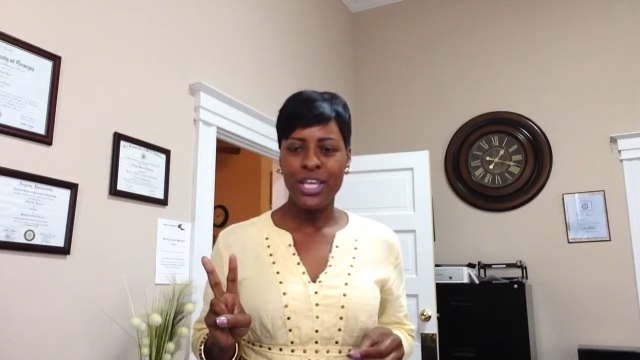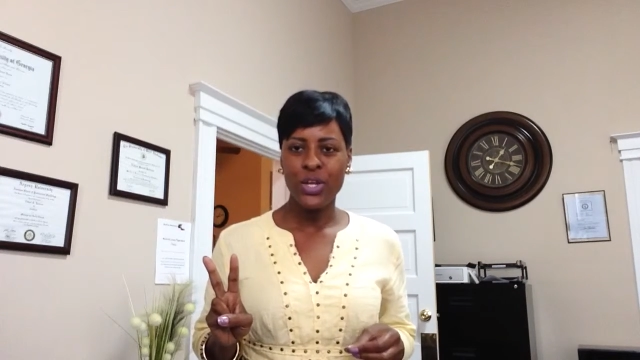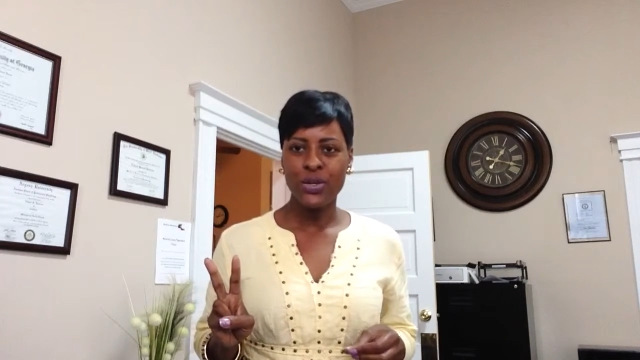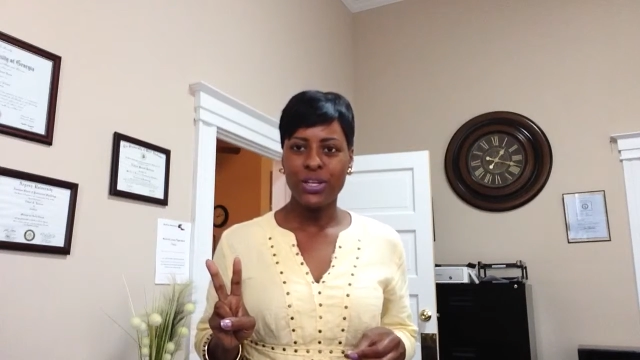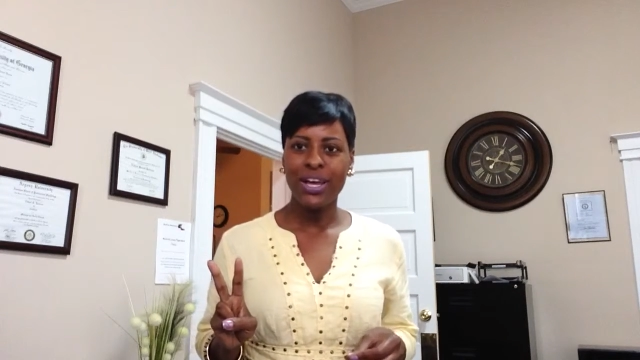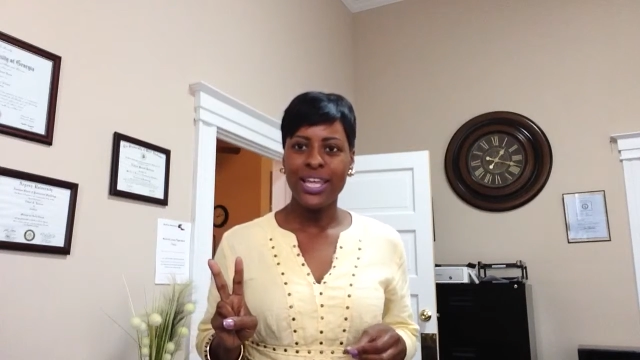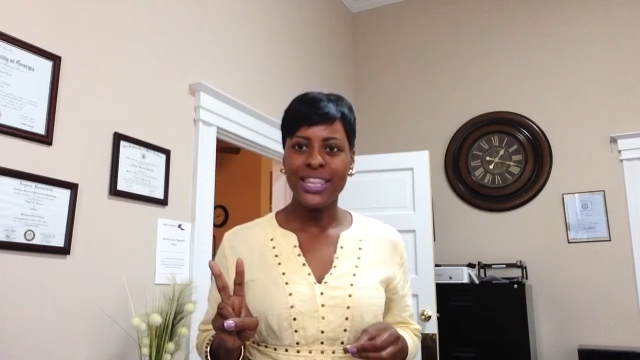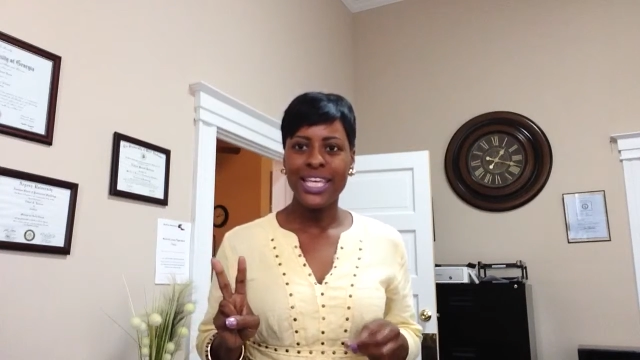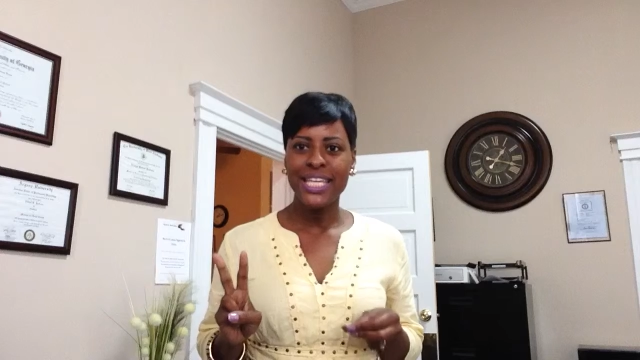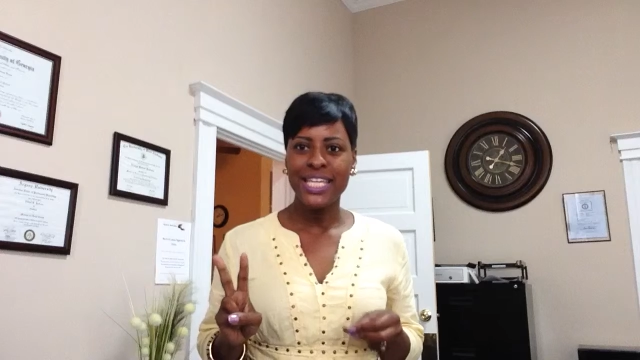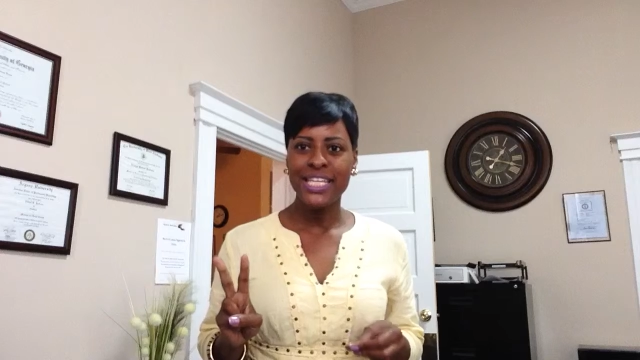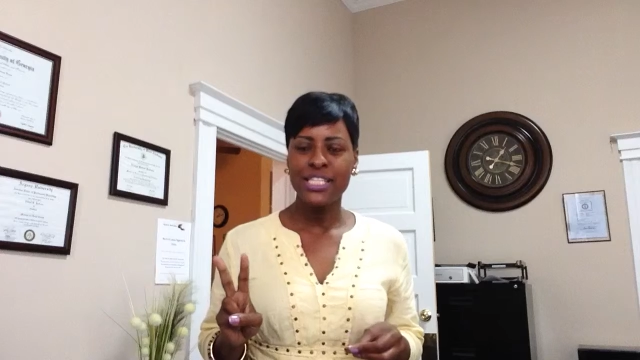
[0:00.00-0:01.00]
in your life
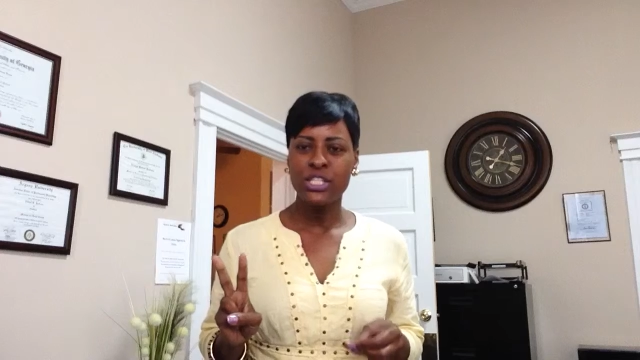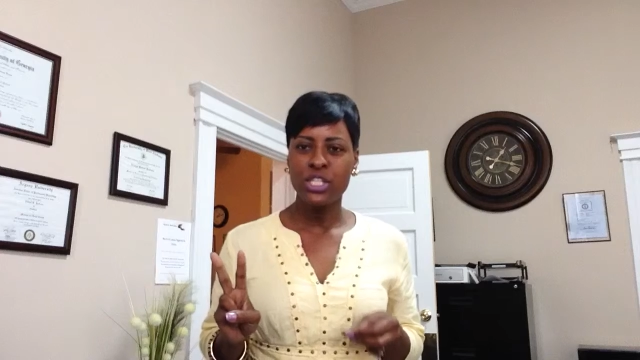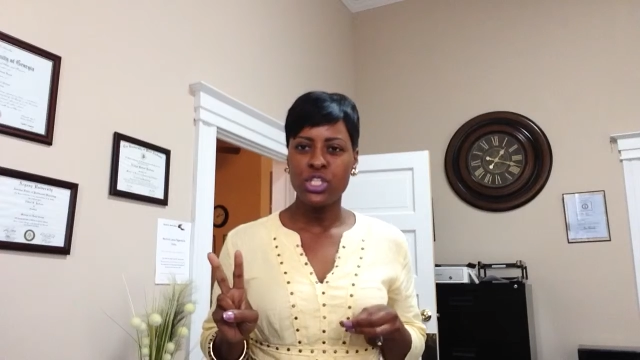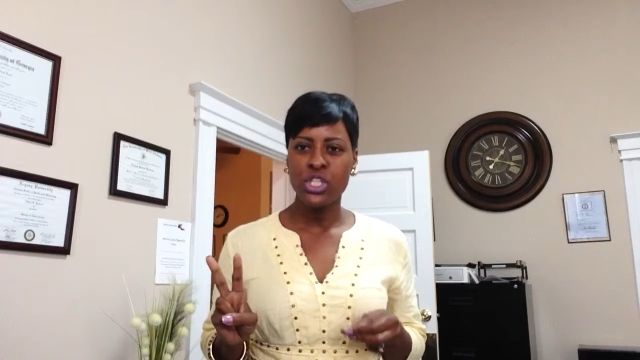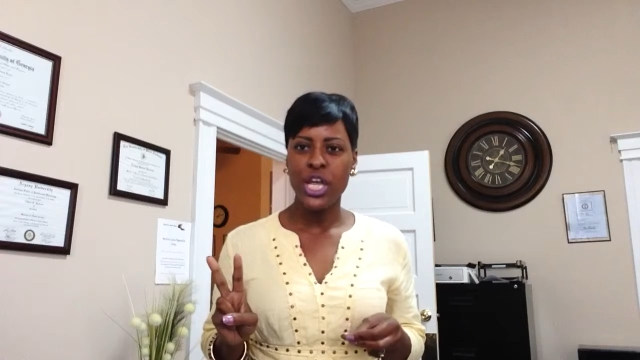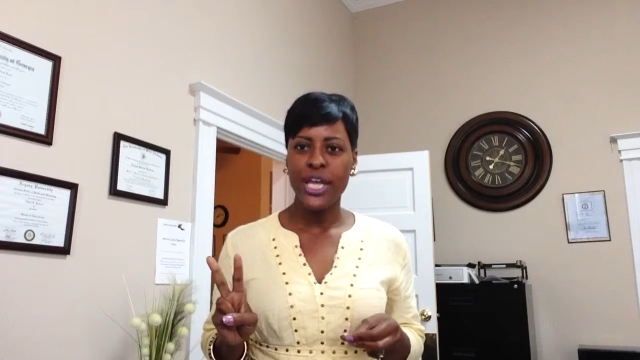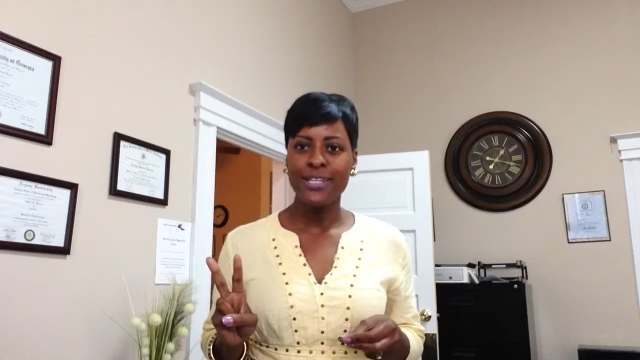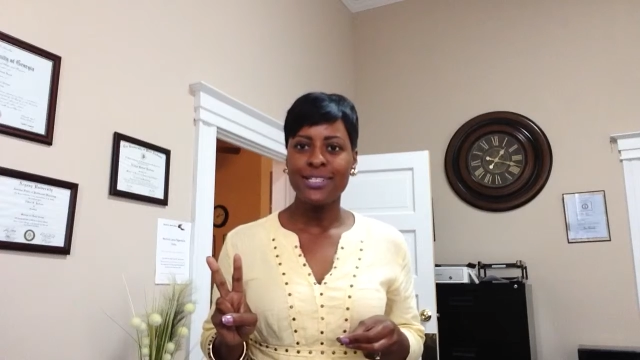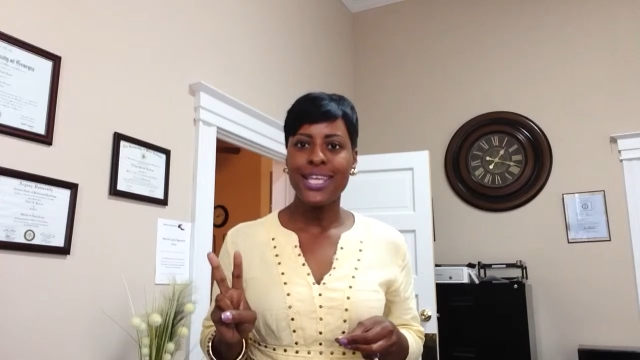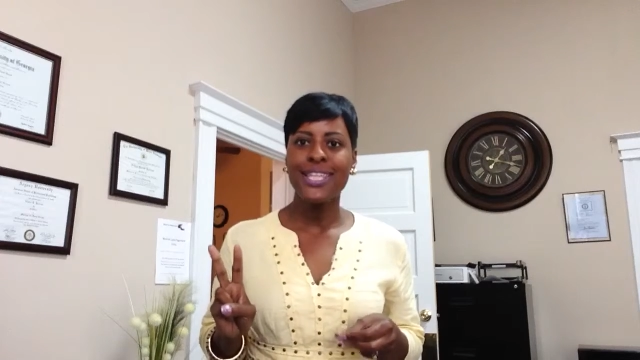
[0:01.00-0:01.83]
that needs to change